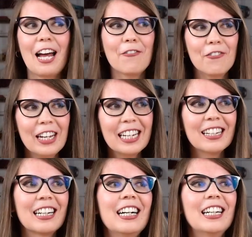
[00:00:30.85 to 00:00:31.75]
I
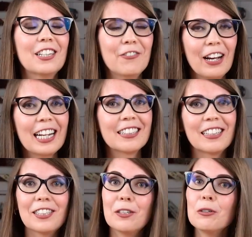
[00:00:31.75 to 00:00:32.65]
think the fact
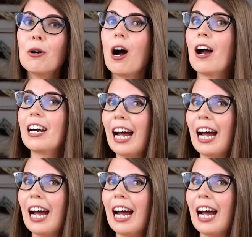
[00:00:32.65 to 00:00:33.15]
that you are